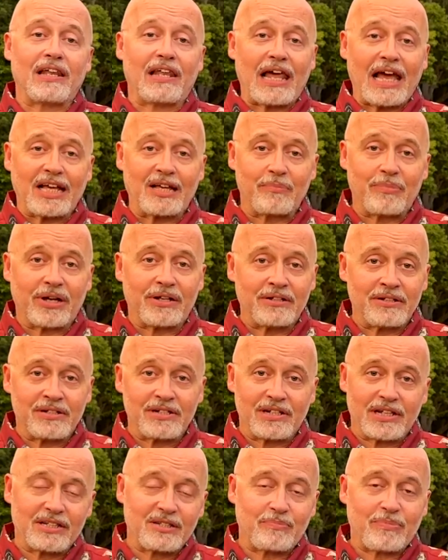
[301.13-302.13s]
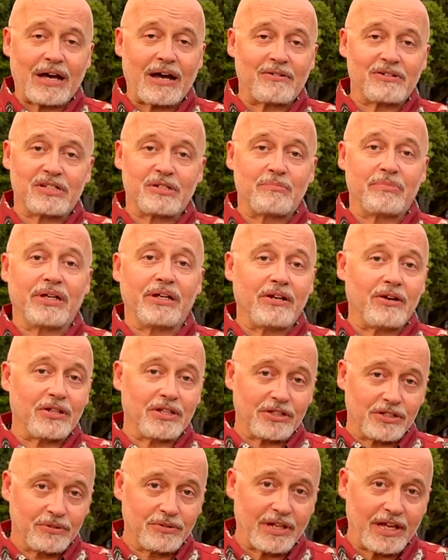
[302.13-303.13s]
like button to let the powers that be know
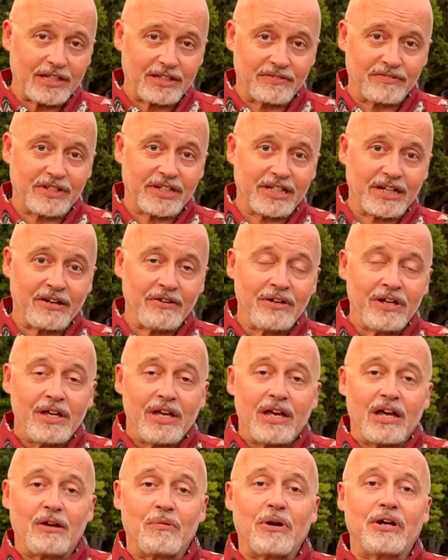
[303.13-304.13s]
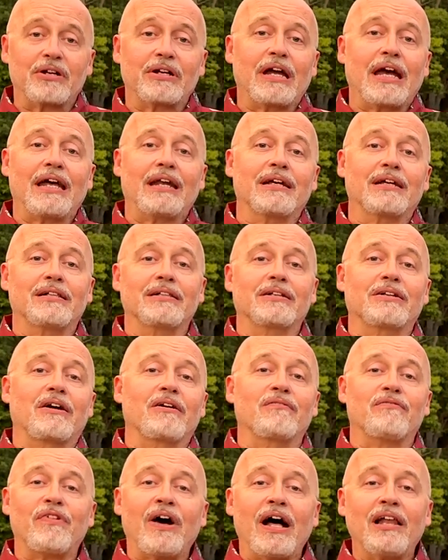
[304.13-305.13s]
that you like the video. And while you're at it, click
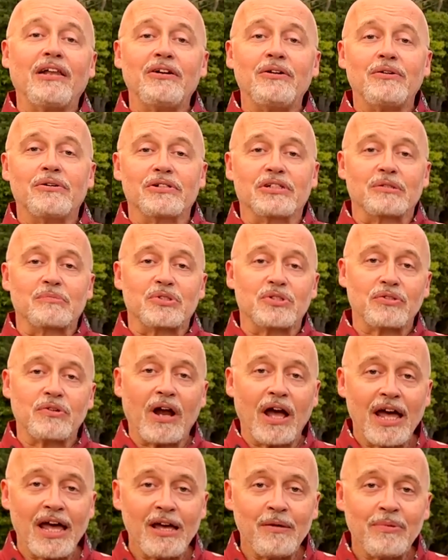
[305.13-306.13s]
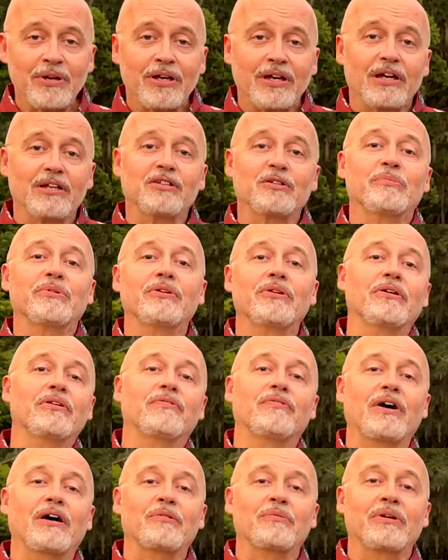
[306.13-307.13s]
on follow or subscribe, and you'll be
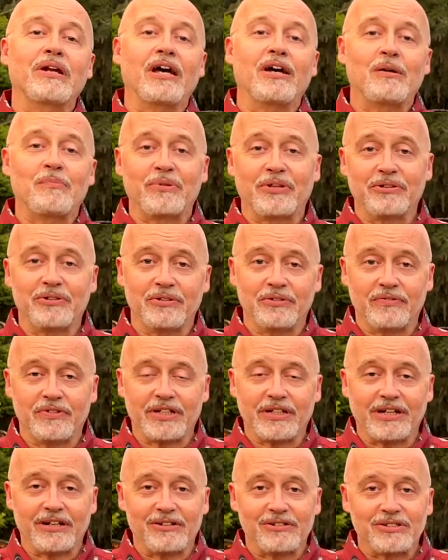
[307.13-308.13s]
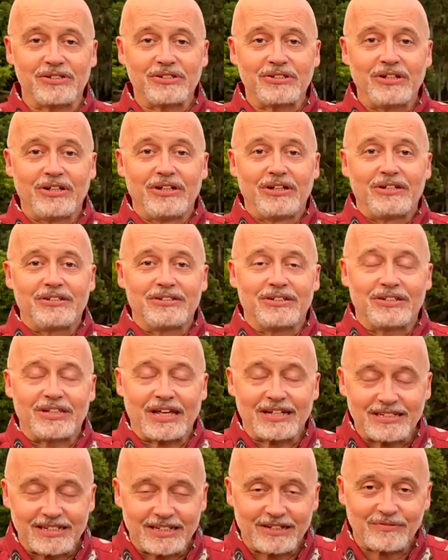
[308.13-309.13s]
notified when I upload new videos. So
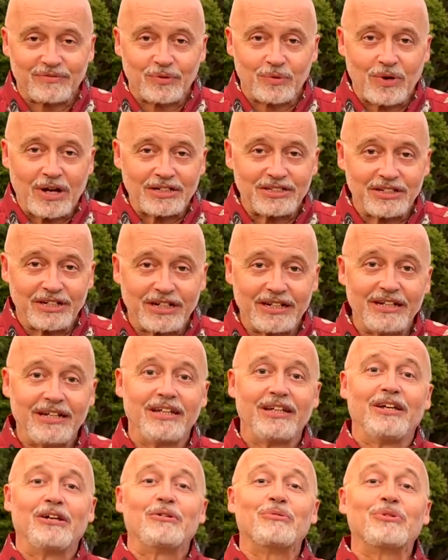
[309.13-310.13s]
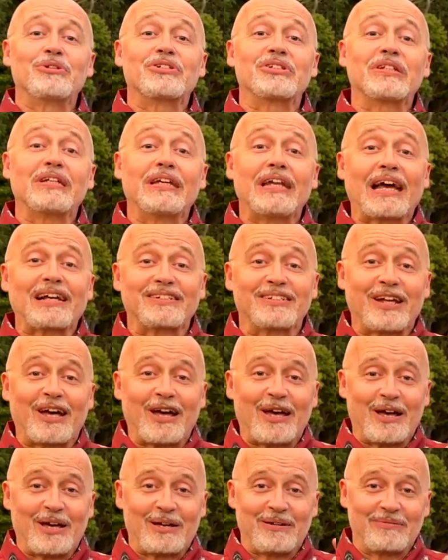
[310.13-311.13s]
thanks again for watching. We'll see you next
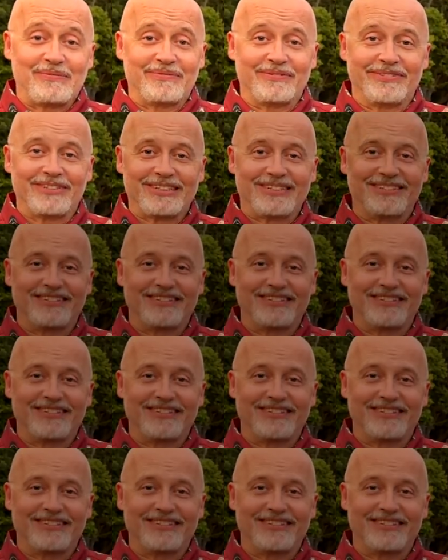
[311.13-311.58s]
time.